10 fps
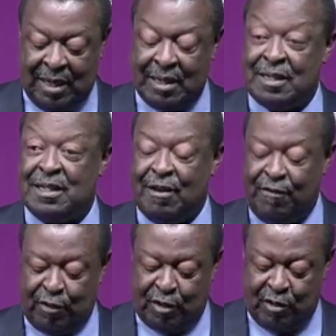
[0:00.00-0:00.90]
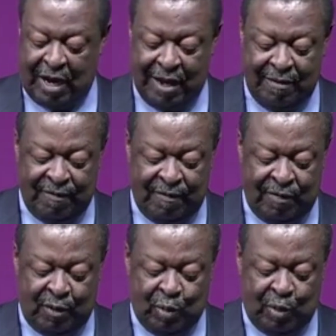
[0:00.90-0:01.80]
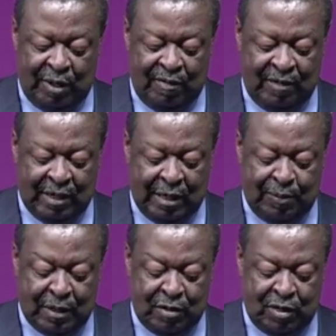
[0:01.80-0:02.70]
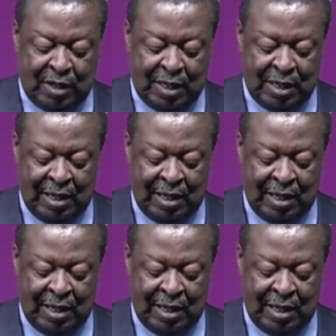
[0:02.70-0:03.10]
Let us therefore strive to weave a tapestry